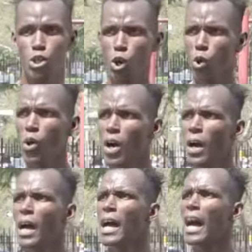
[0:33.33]
two,
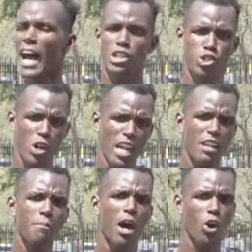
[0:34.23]
I
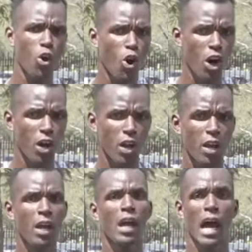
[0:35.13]
train my core.
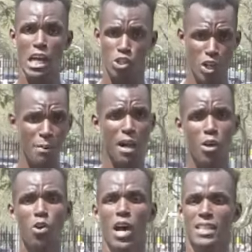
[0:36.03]
I train my
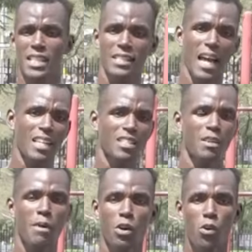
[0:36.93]
core, I tend to
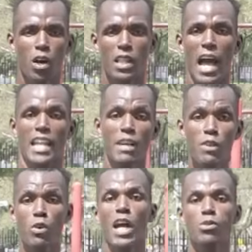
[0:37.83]
isolate my core a lot.
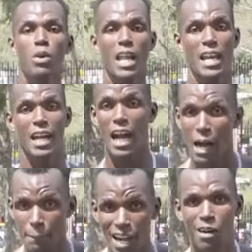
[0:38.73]
Even though I do a lot of
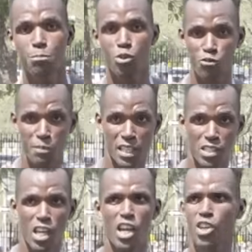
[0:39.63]
compound
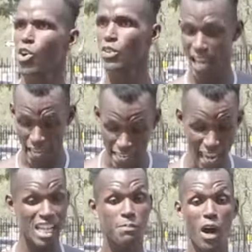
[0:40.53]
movements, you know, that
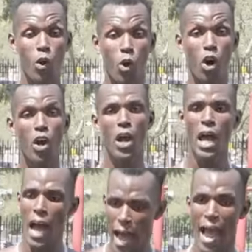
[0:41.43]
engage my core,
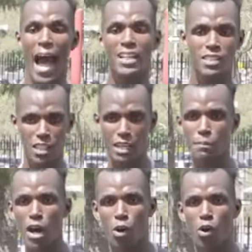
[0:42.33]
I isolate
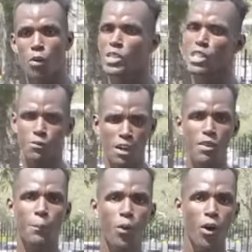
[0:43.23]
my core, which is very
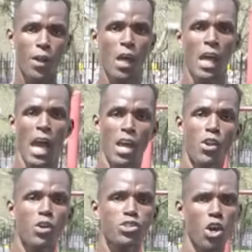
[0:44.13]
important. And
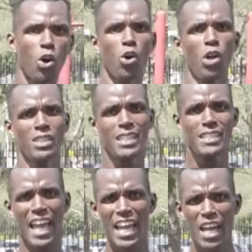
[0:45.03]
also,
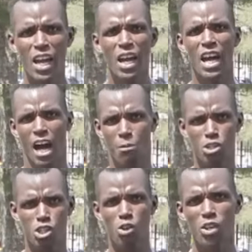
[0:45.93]
today, I'm gonna
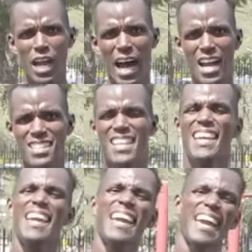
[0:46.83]
show you guys
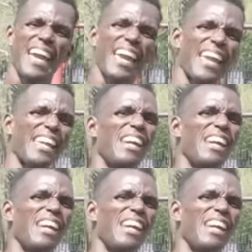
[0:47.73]
a